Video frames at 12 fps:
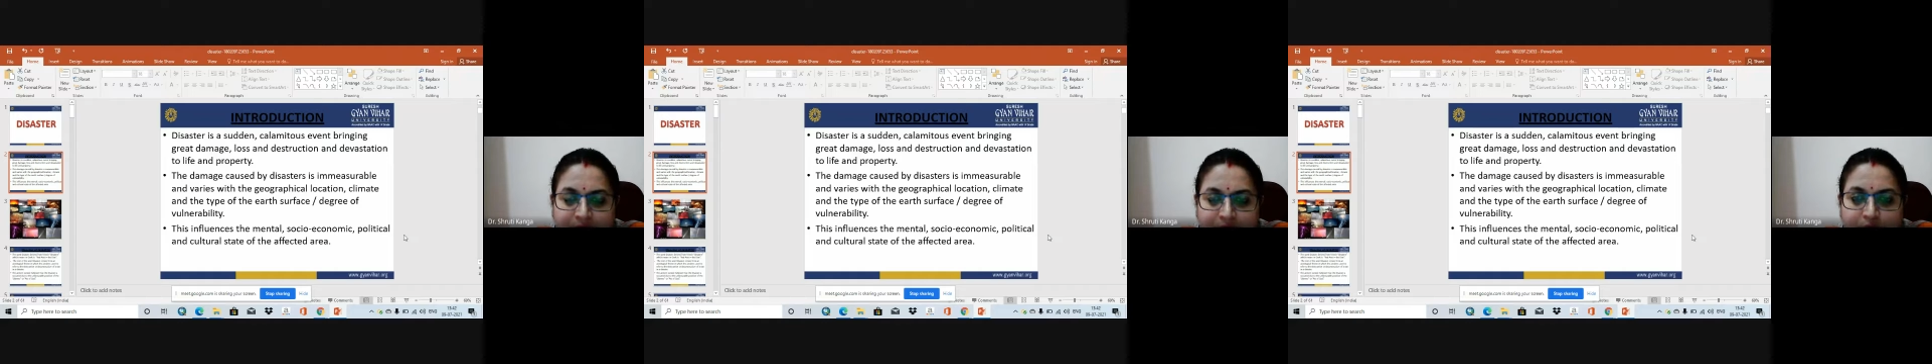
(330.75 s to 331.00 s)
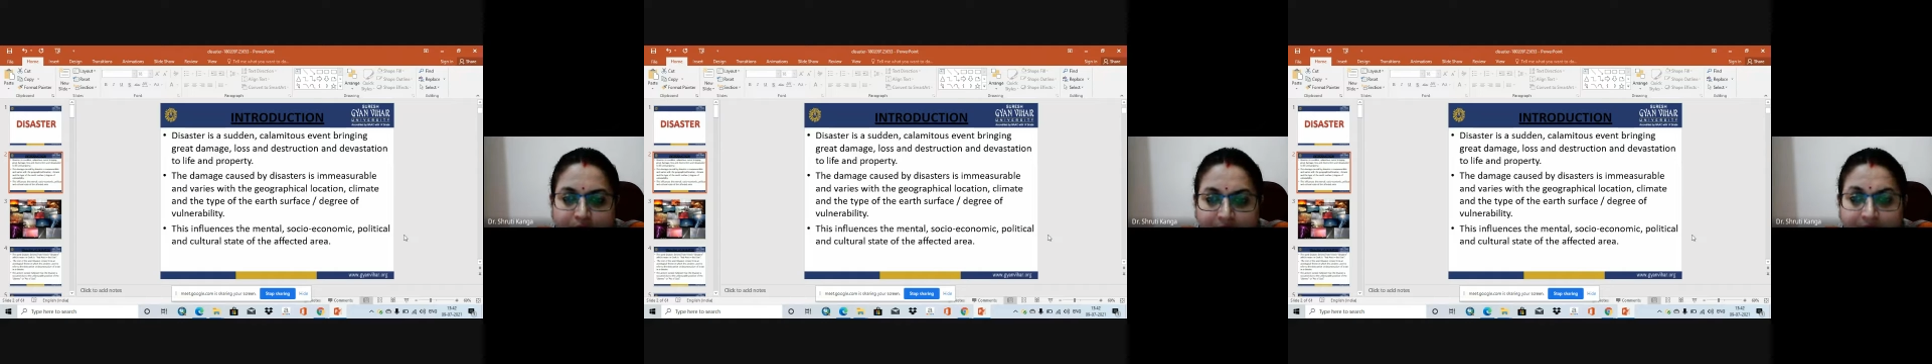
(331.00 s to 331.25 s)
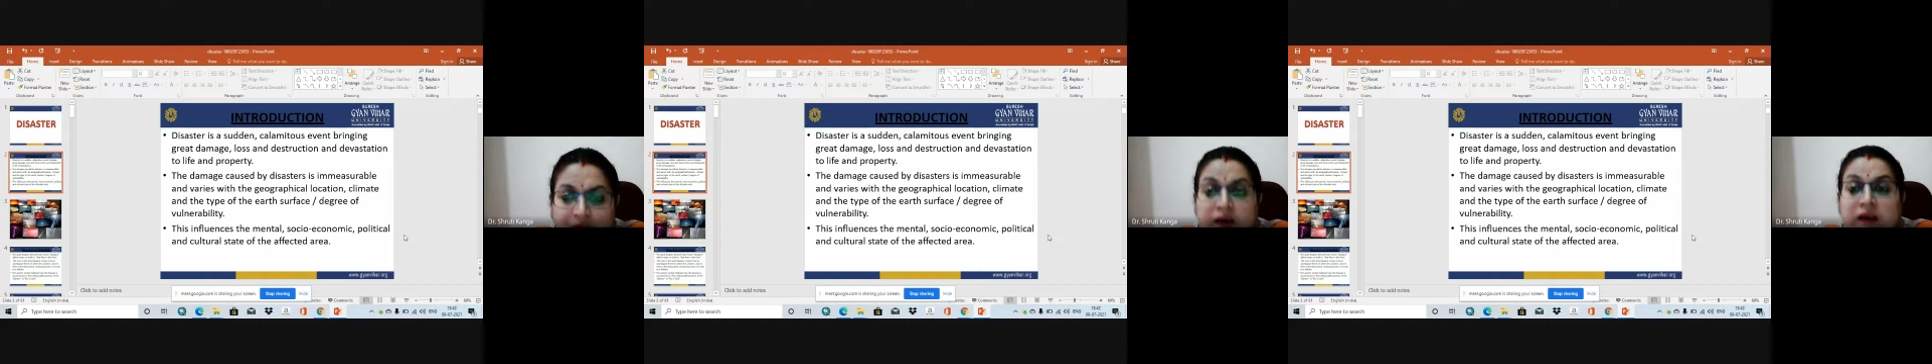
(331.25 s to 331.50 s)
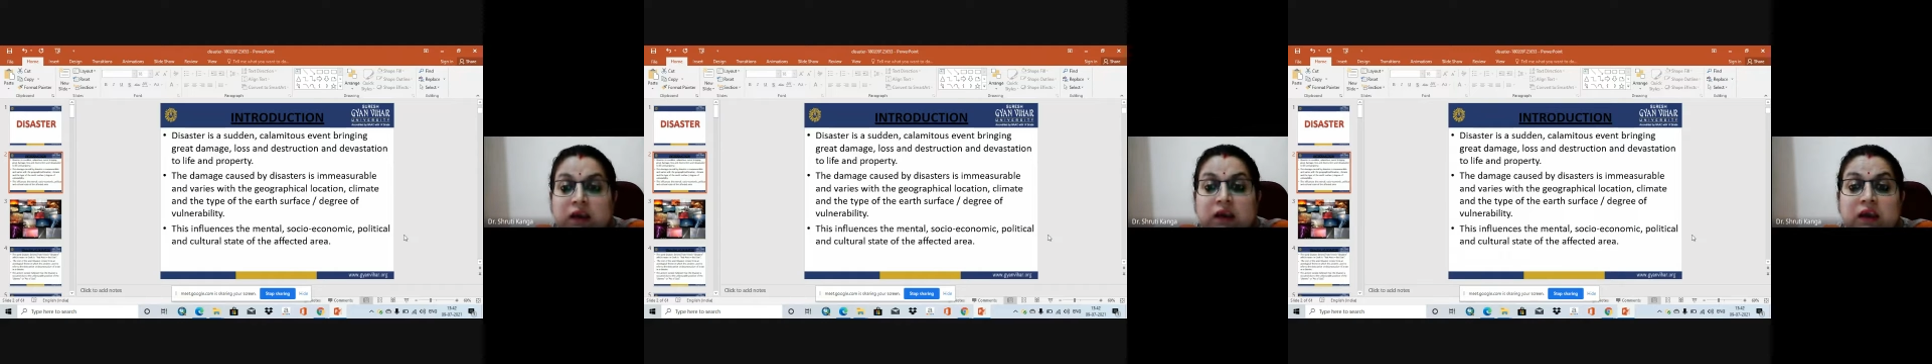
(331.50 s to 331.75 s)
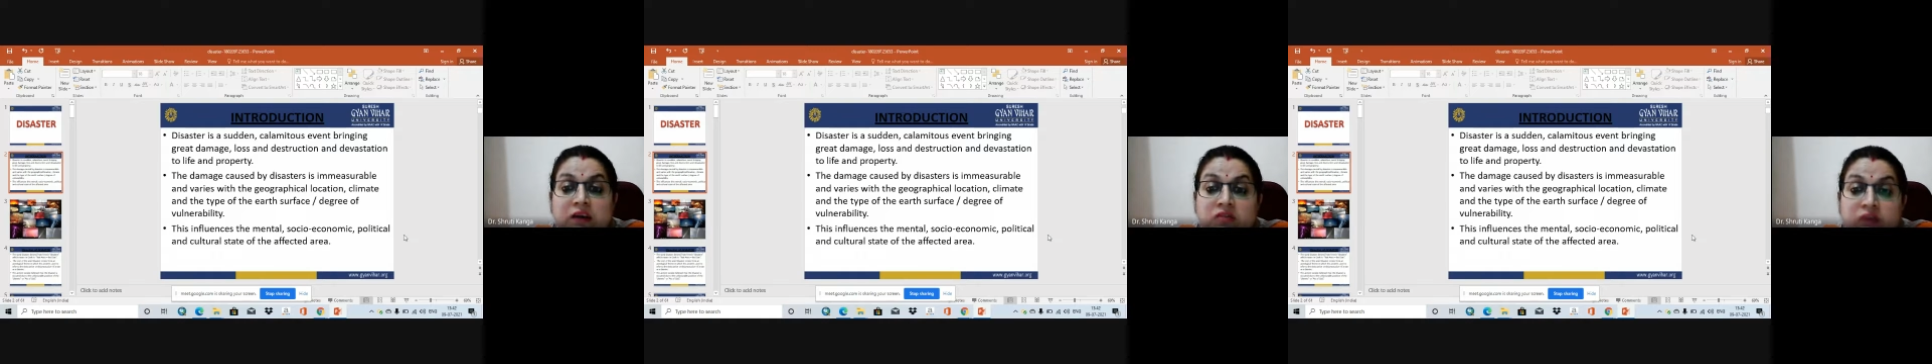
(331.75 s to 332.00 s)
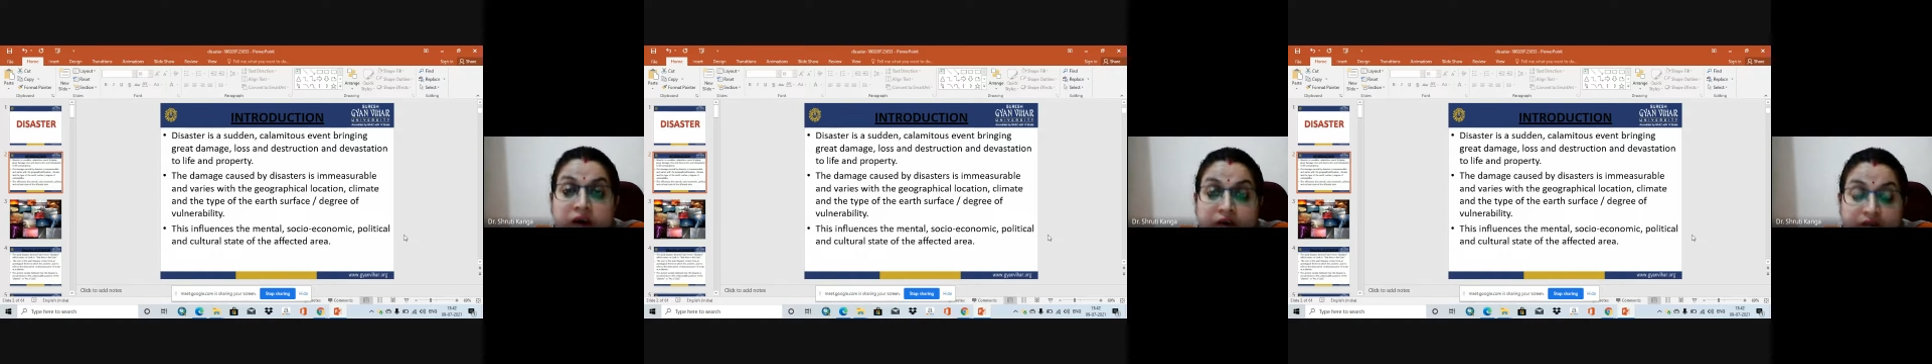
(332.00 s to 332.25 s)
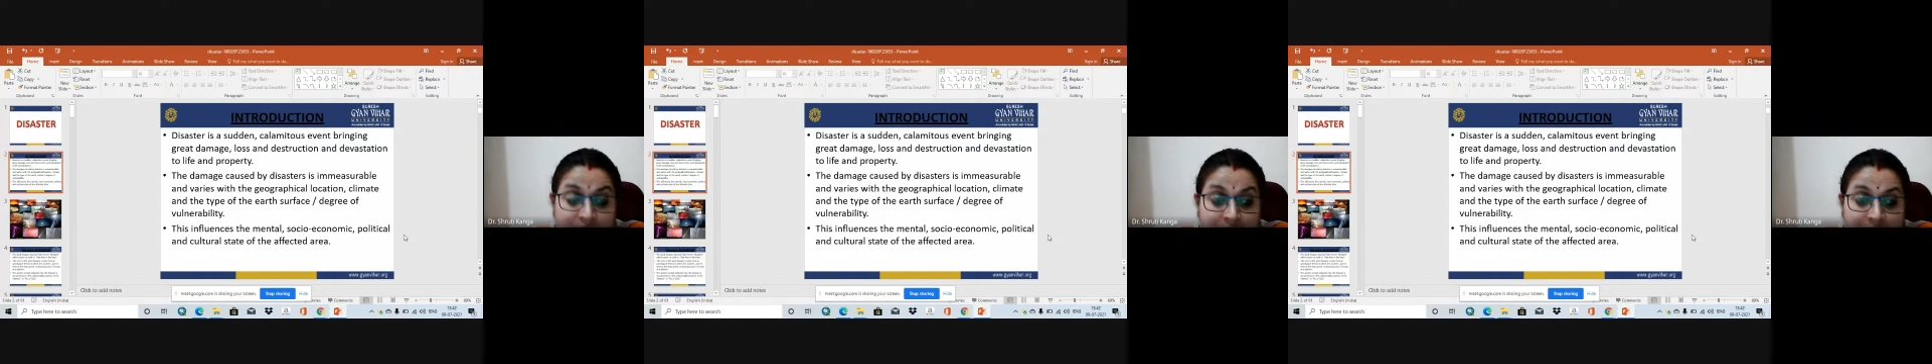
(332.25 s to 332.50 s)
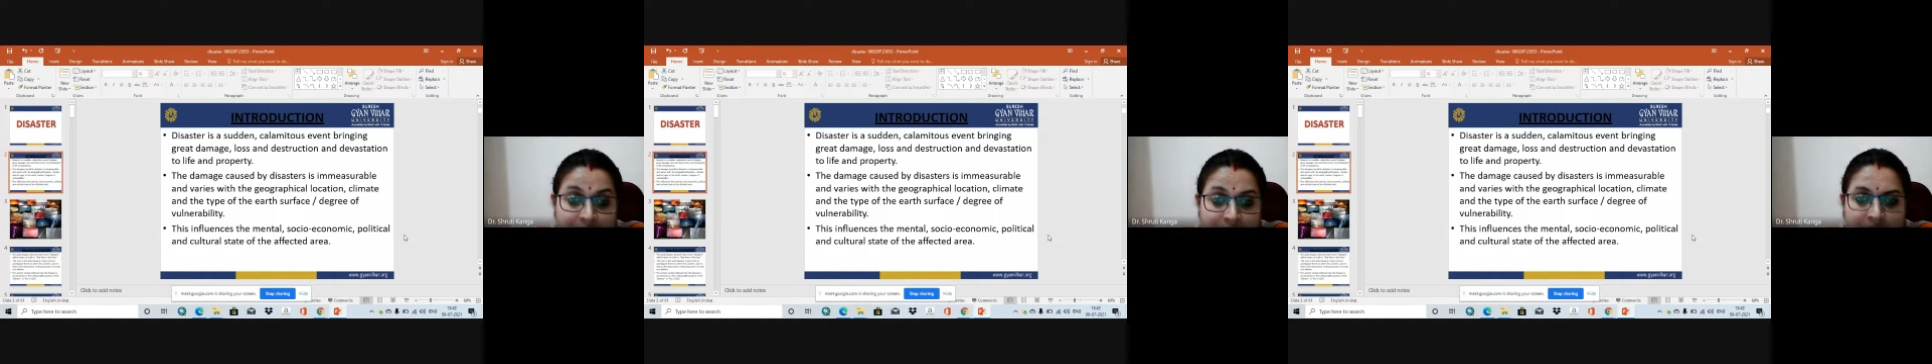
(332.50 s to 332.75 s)
Okay. Heat wave,
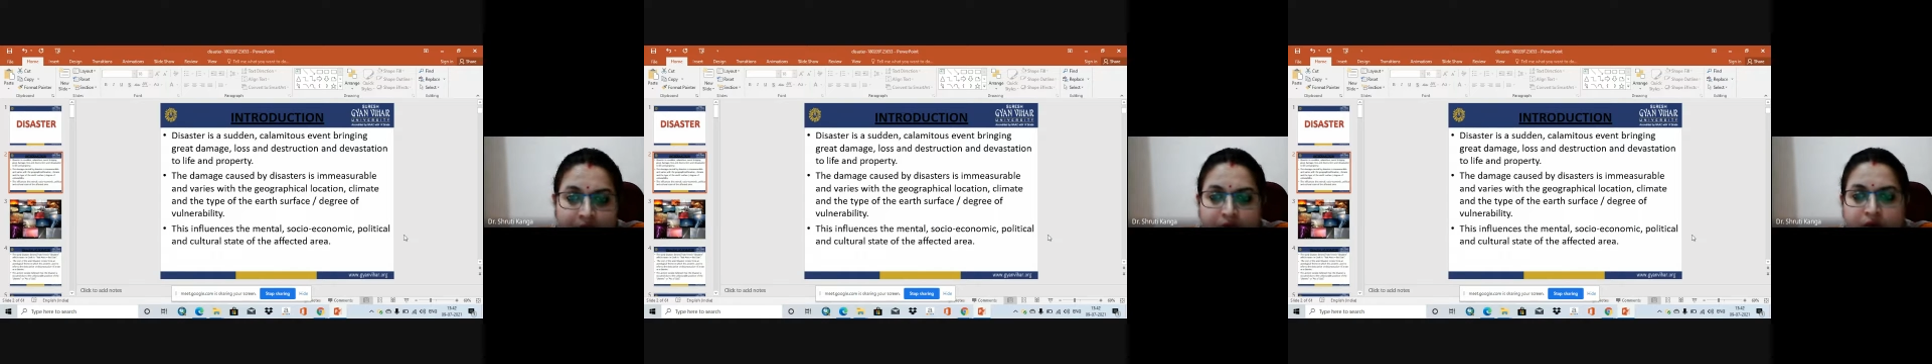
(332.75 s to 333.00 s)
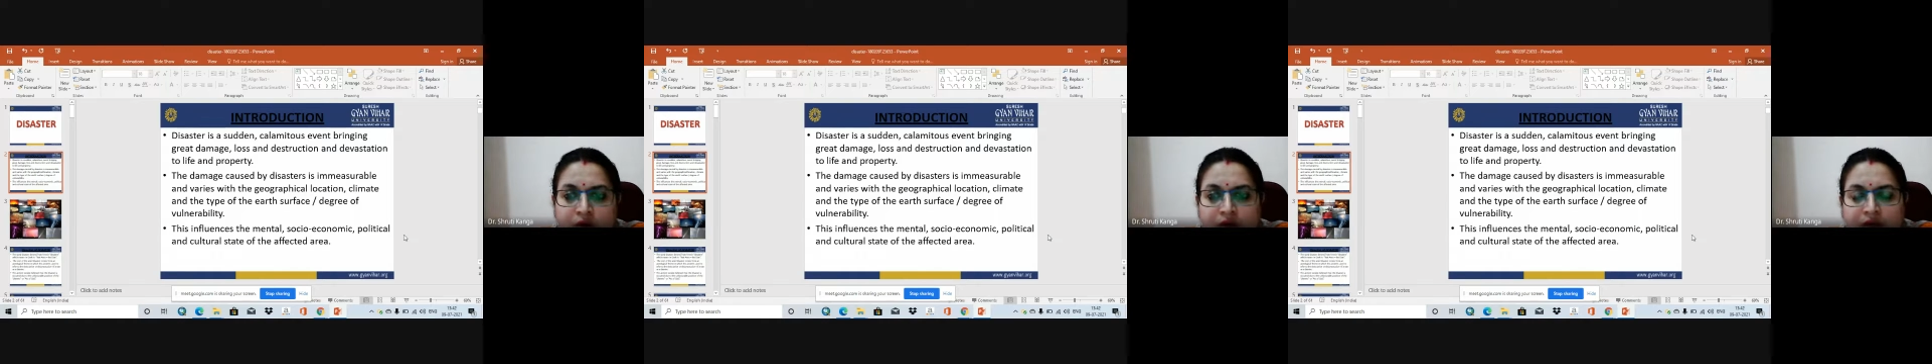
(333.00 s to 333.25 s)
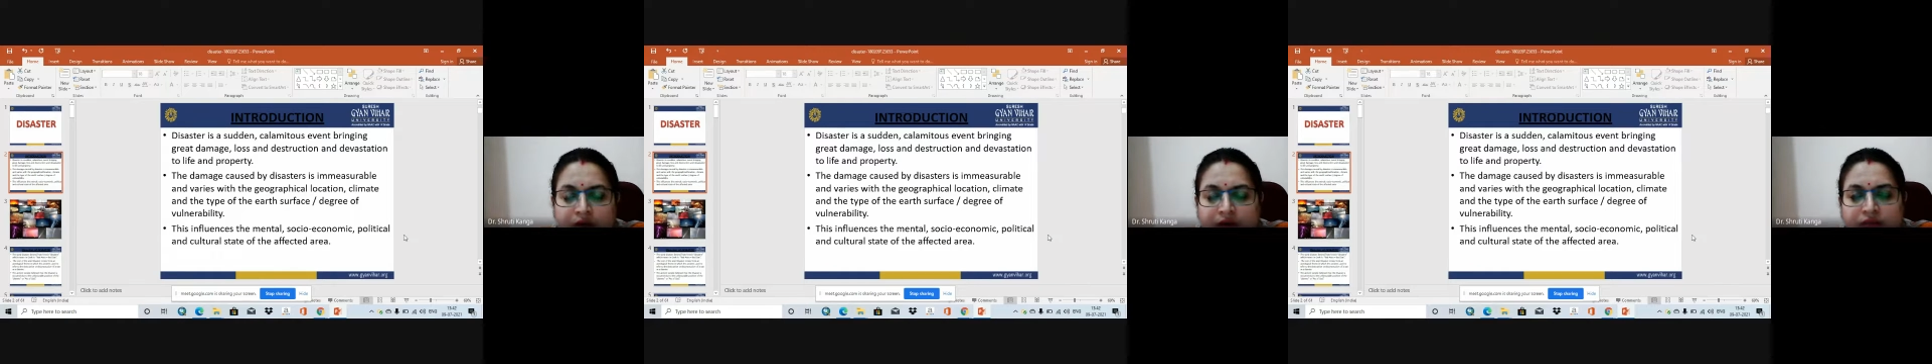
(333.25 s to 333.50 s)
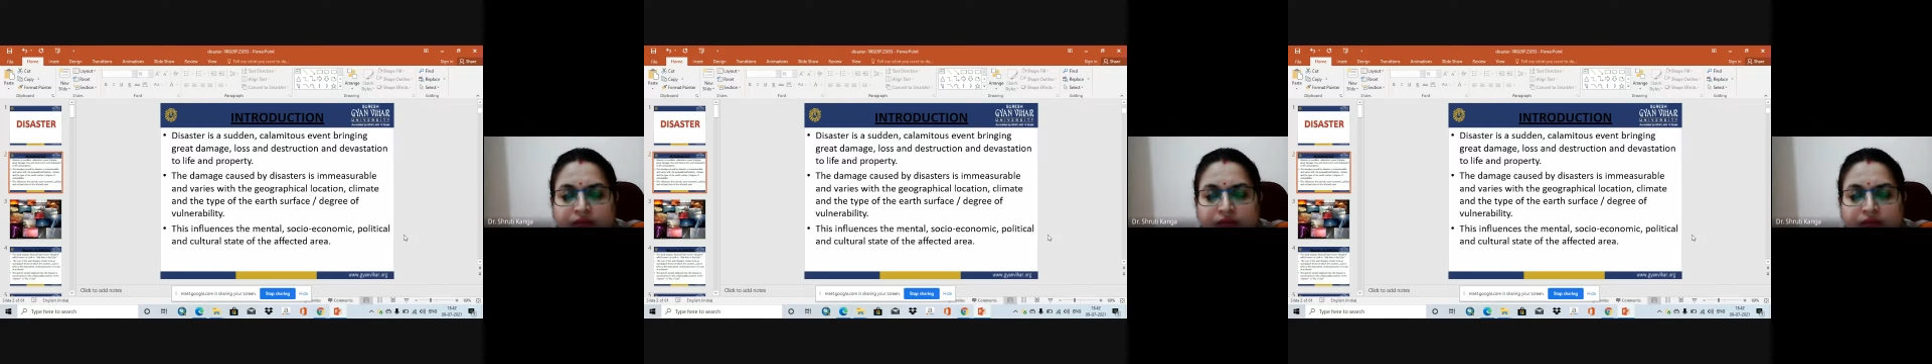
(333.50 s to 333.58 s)
now if